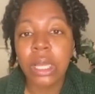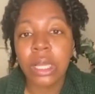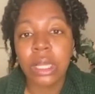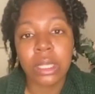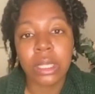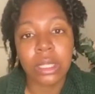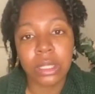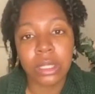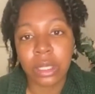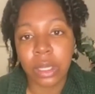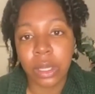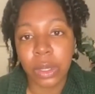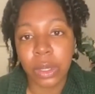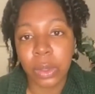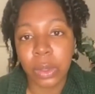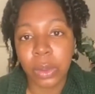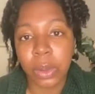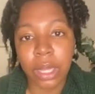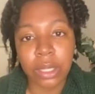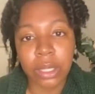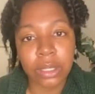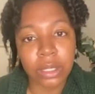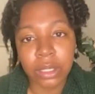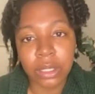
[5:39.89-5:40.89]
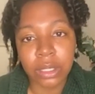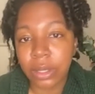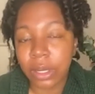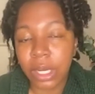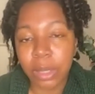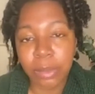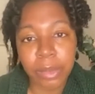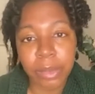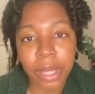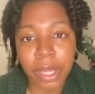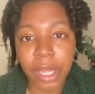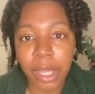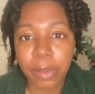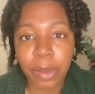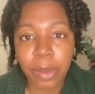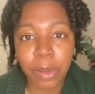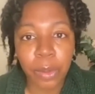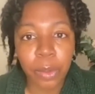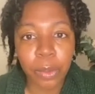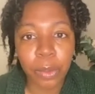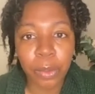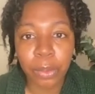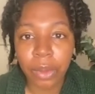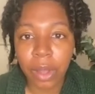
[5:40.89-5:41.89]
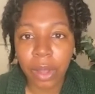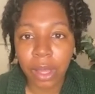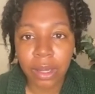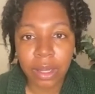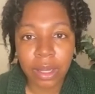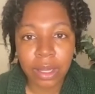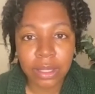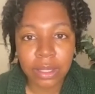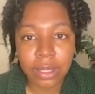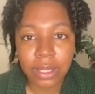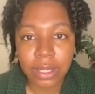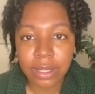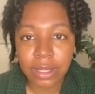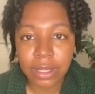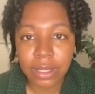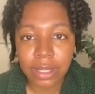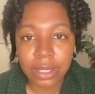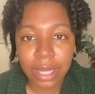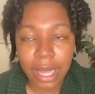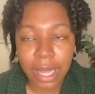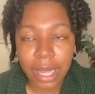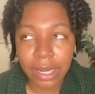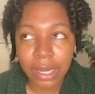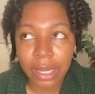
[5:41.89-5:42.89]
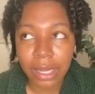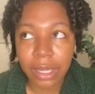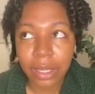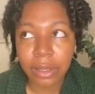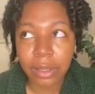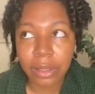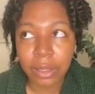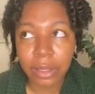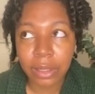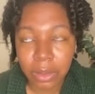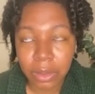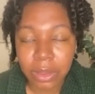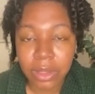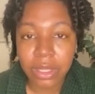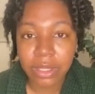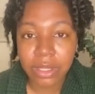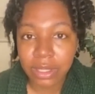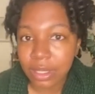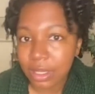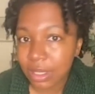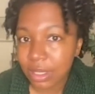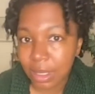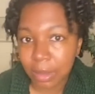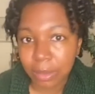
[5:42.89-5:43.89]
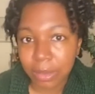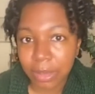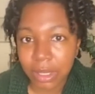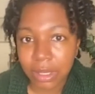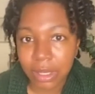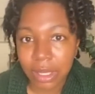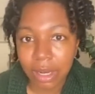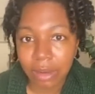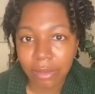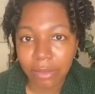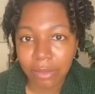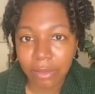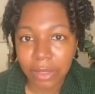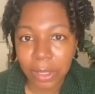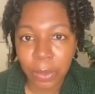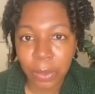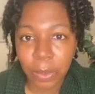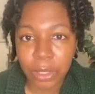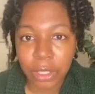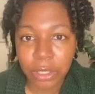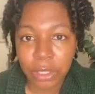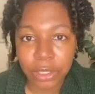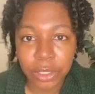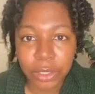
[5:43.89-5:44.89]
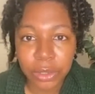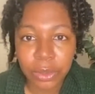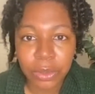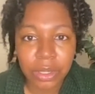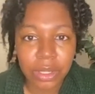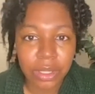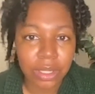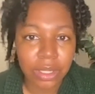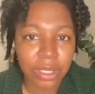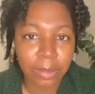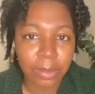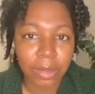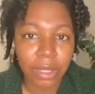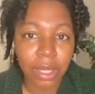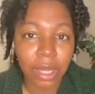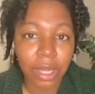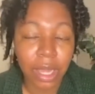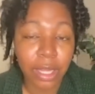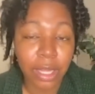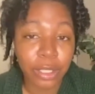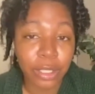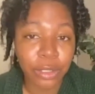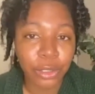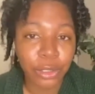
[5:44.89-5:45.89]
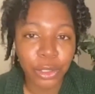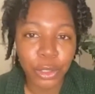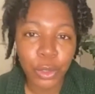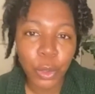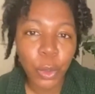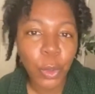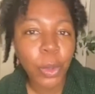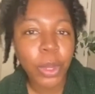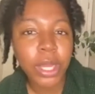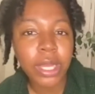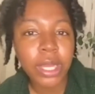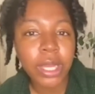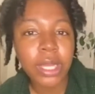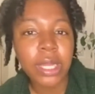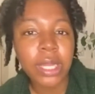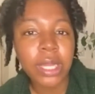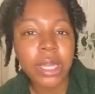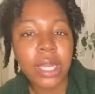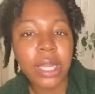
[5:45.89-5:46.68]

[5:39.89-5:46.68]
And so I just started making my own products and decided, this is something that I really want to do. This is something I enjoy.